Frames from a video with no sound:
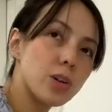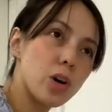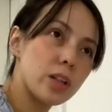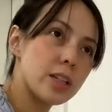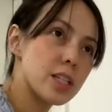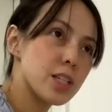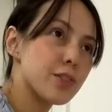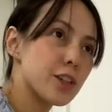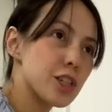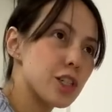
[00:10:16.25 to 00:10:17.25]
Ollie's
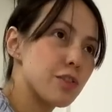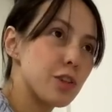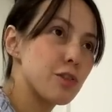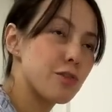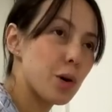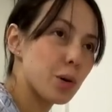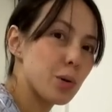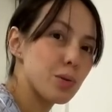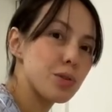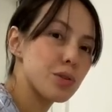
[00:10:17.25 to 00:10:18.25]
first few
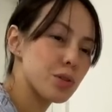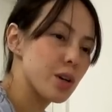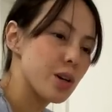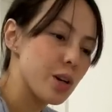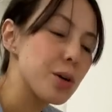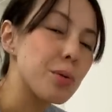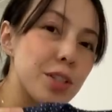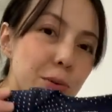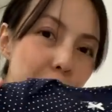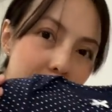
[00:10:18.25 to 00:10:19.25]
photos
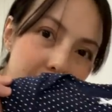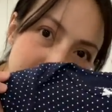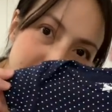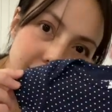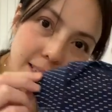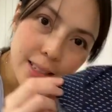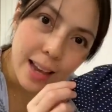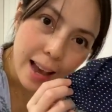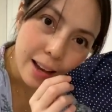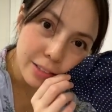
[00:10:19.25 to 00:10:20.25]
was with this
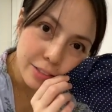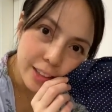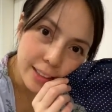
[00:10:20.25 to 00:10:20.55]
outfit